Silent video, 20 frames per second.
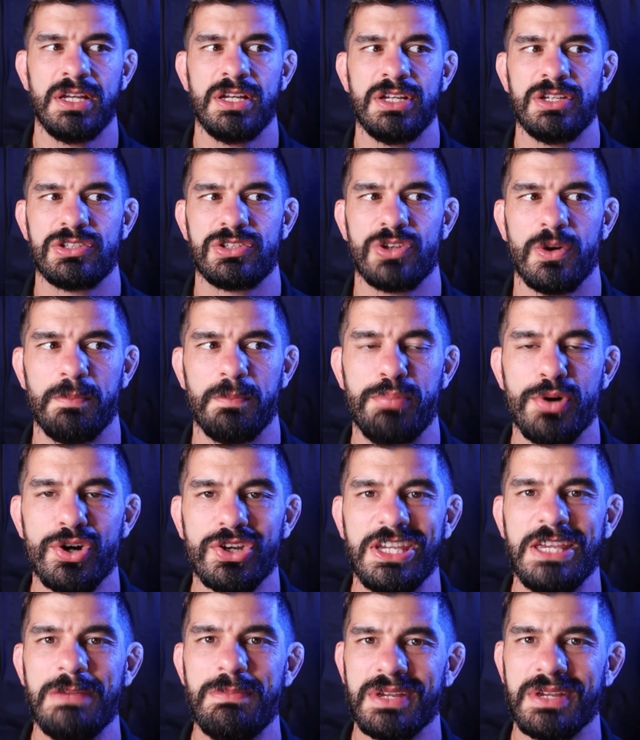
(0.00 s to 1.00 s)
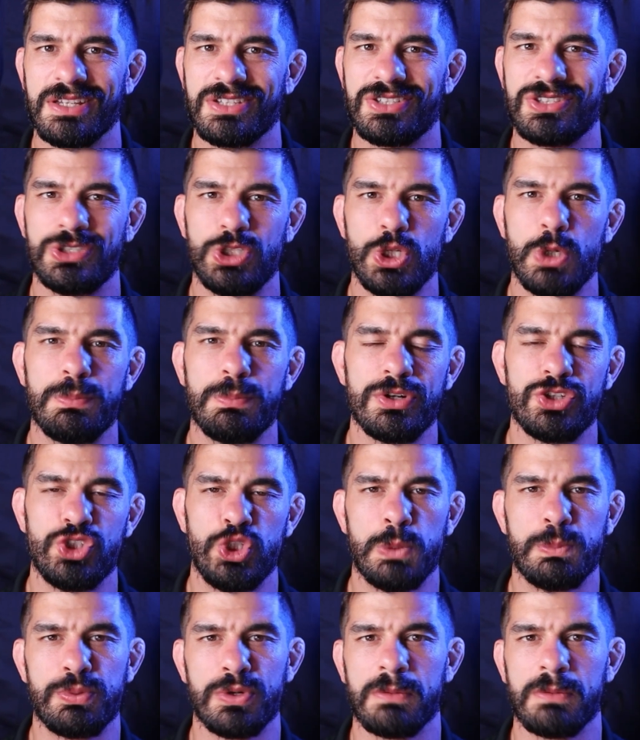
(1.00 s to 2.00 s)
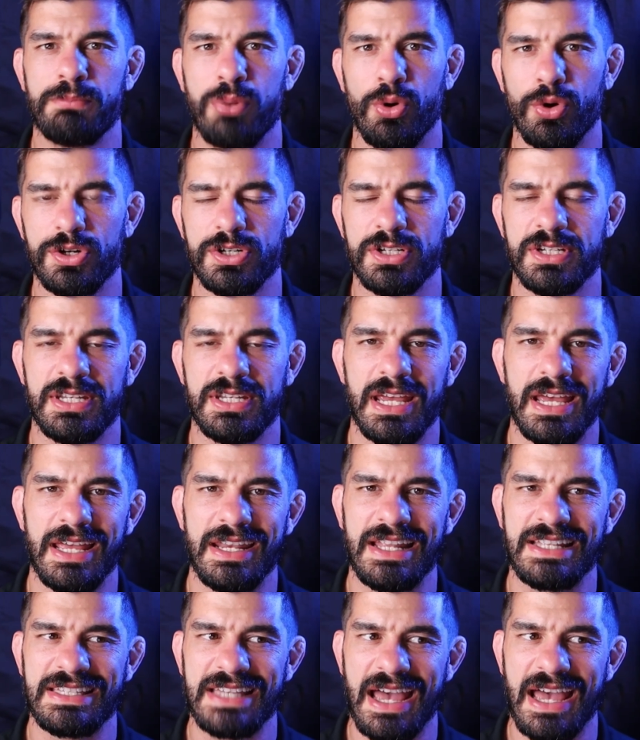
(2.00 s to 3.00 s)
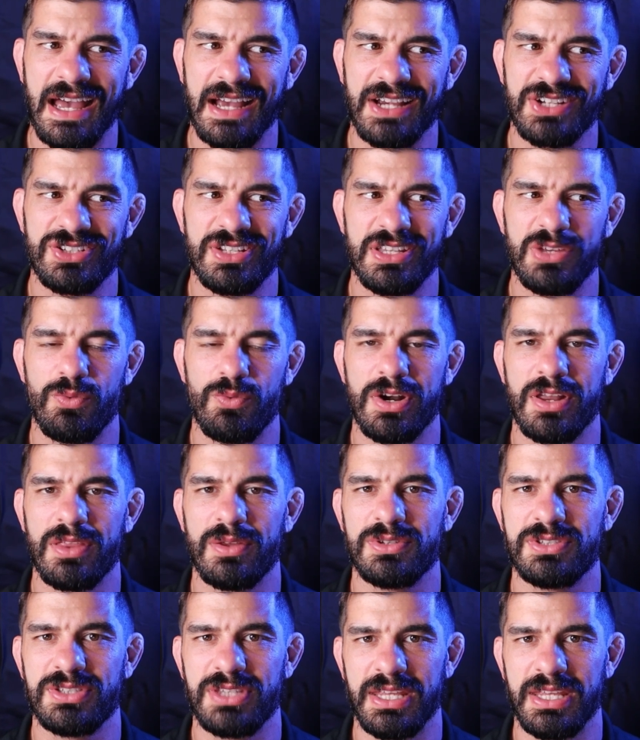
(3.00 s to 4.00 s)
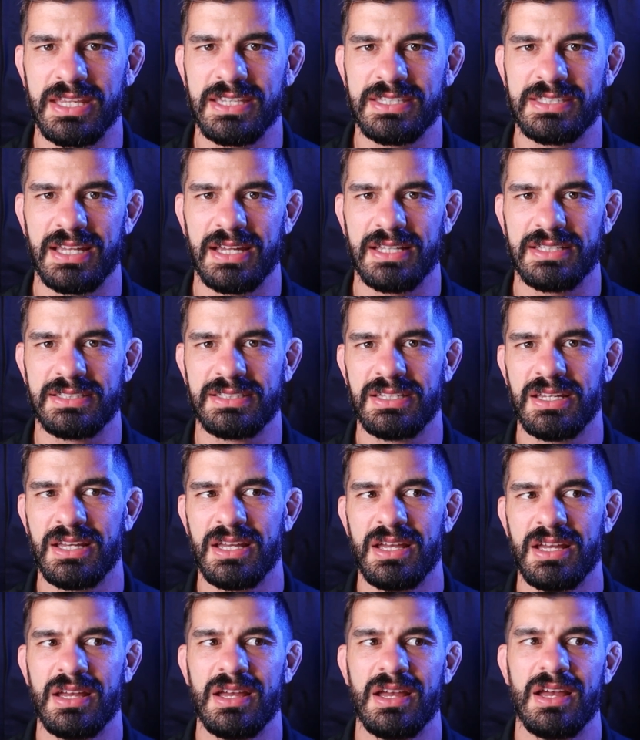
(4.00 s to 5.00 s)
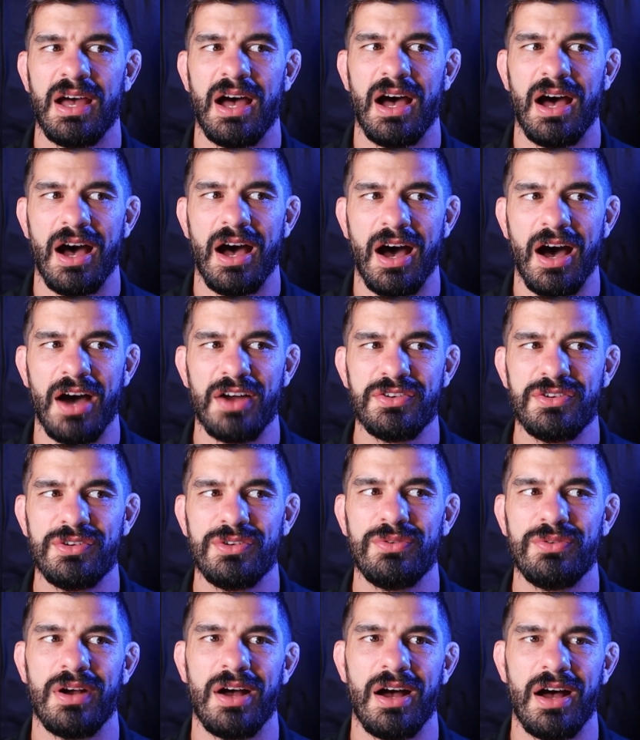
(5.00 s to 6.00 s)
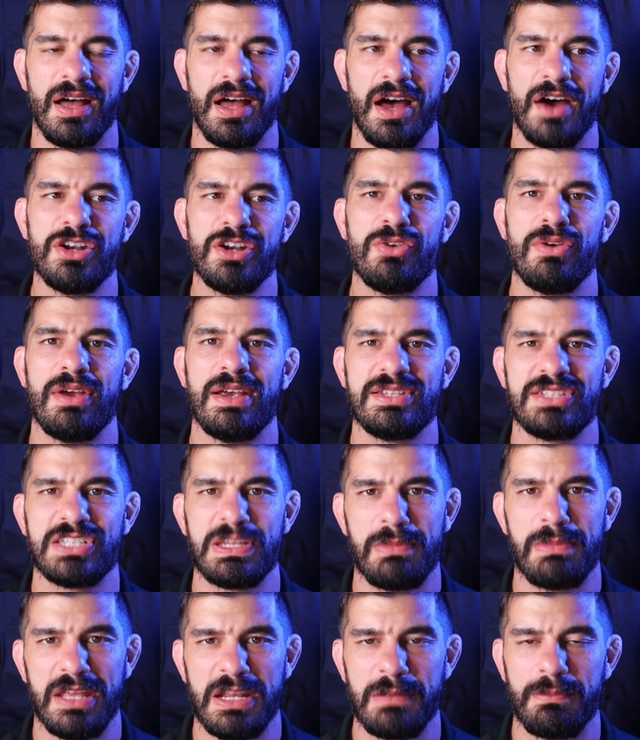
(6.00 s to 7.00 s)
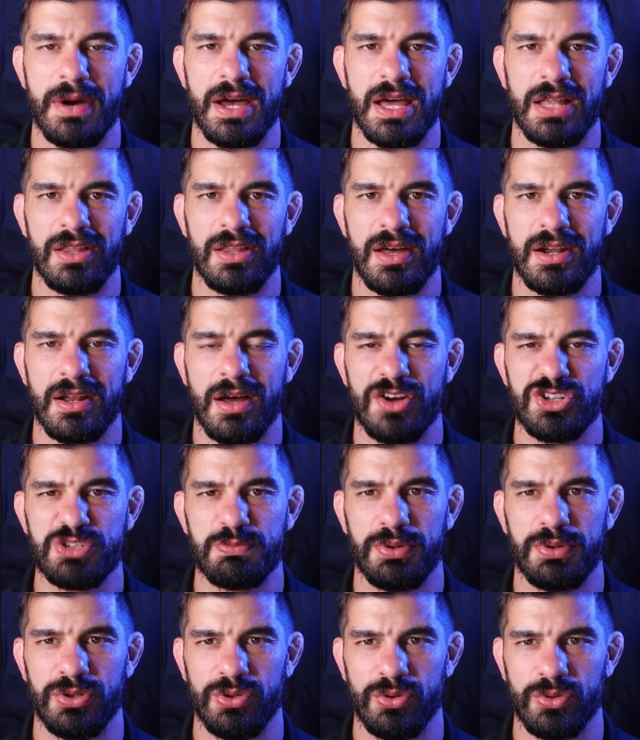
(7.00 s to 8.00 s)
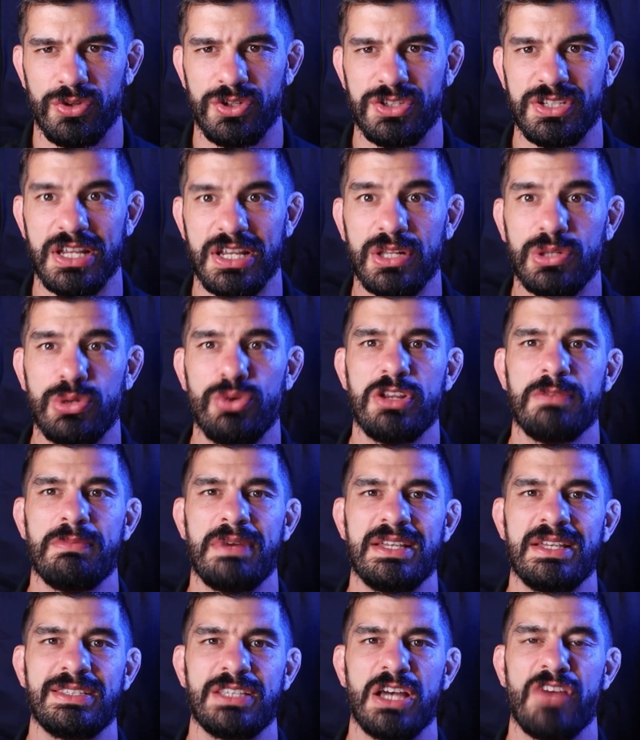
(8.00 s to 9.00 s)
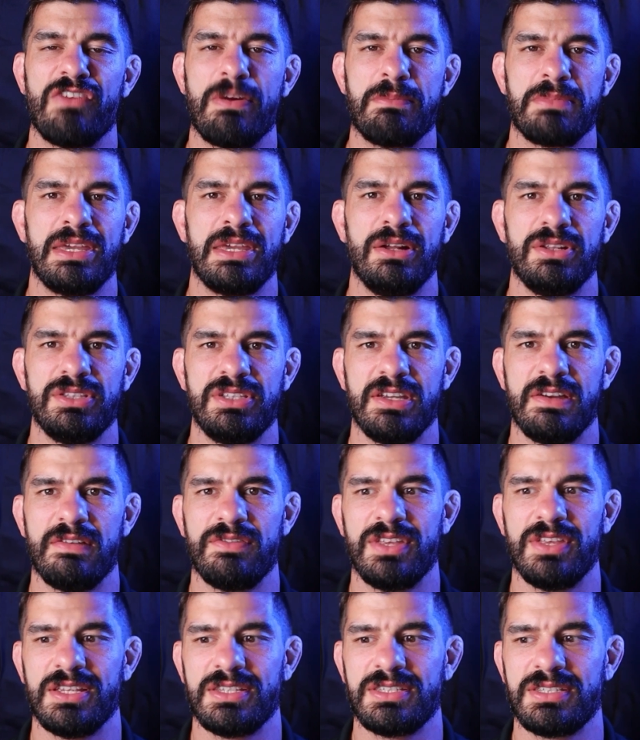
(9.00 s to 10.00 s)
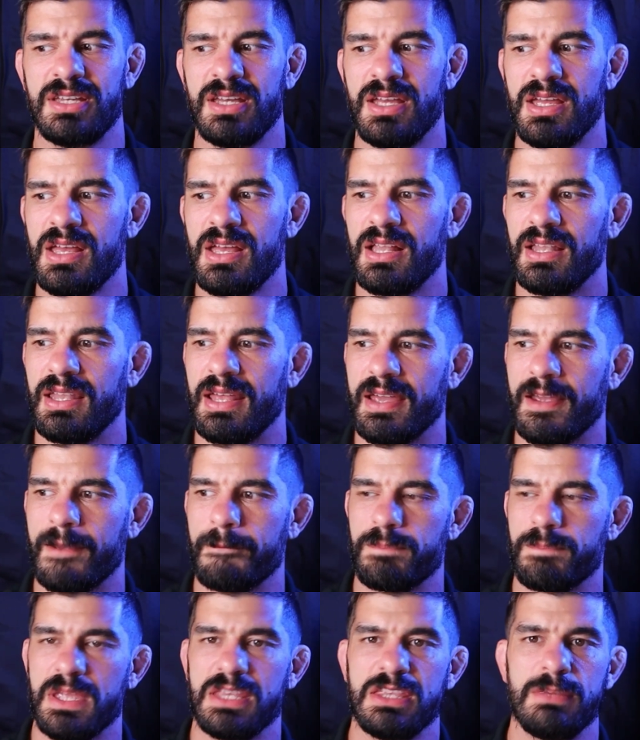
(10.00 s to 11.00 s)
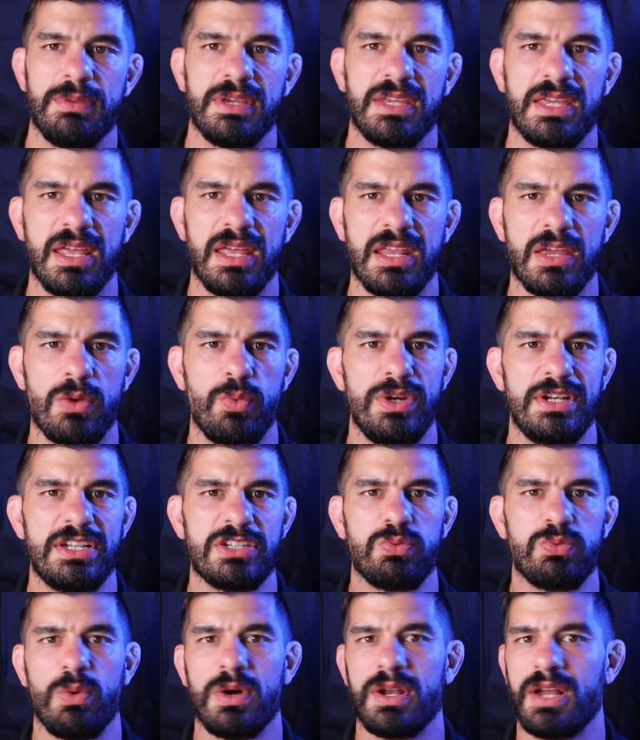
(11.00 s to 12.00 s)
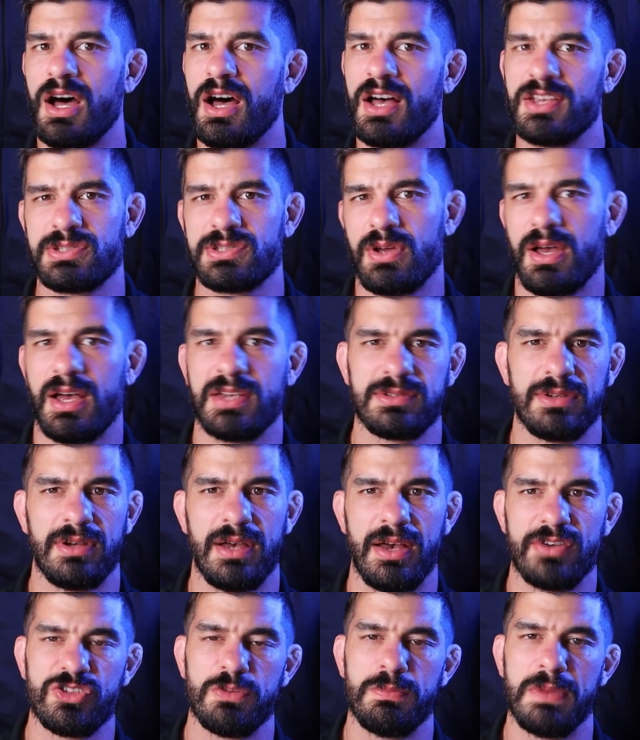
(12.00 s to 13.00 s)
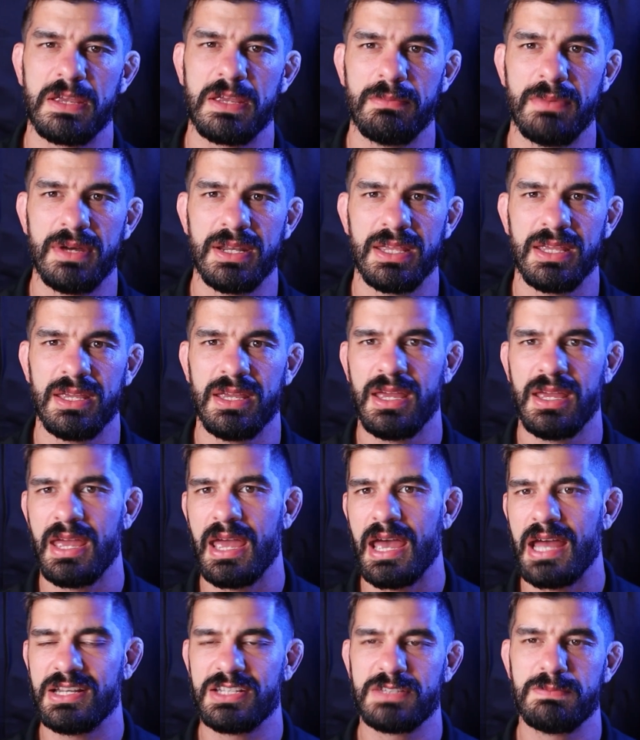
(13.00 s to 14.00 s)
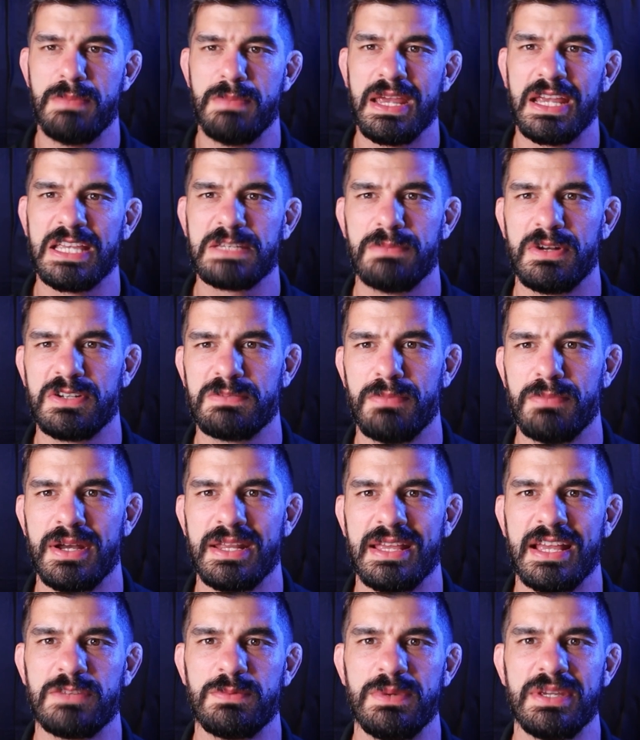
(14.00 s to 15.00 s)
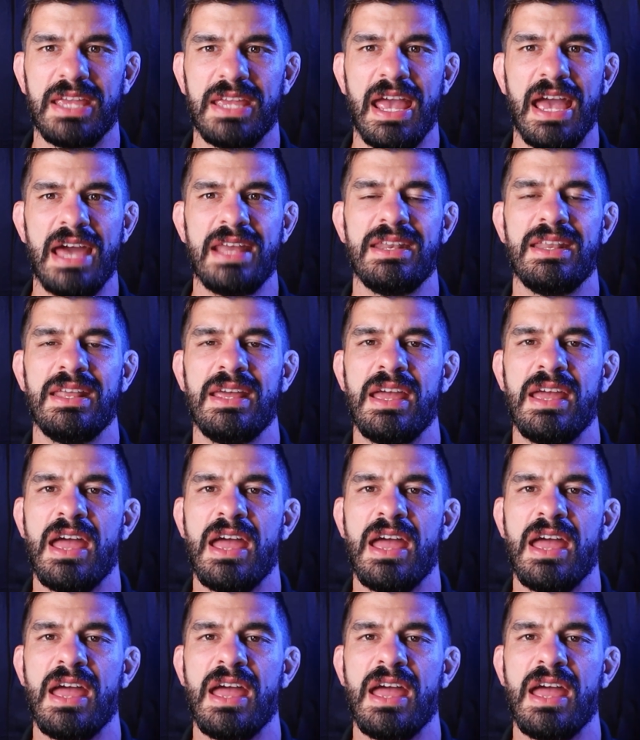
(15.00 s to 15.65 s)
So bookkeeping is super, super important, and it's actually one of those things that's underestimated by a lot of entrepreneurs, including myself. I'm guilty of this. like in the beginning, we just want to hustle, hustle, hustle, make money and just make as much money as we can.